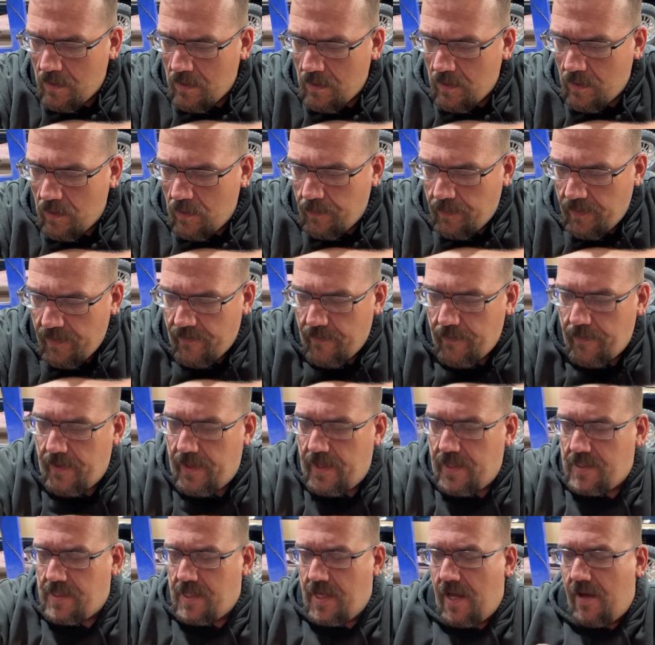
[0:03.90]
Hope
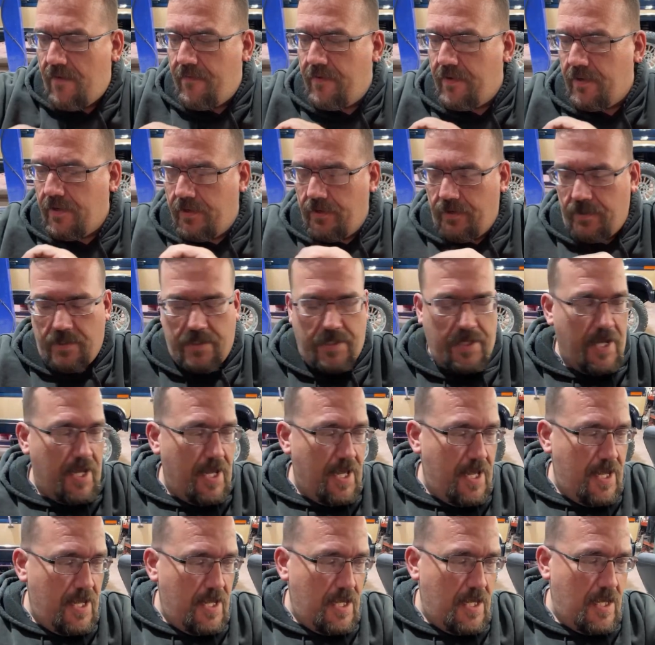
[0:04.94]
everybody's having a good
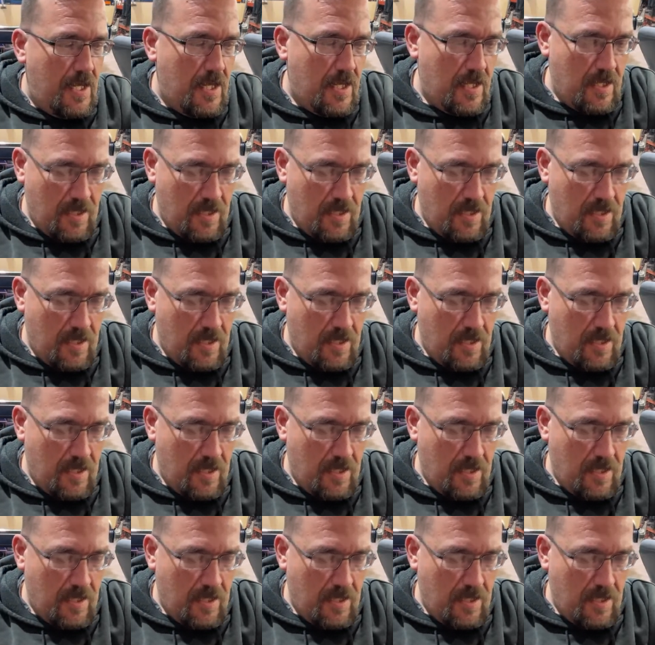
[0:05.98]
day.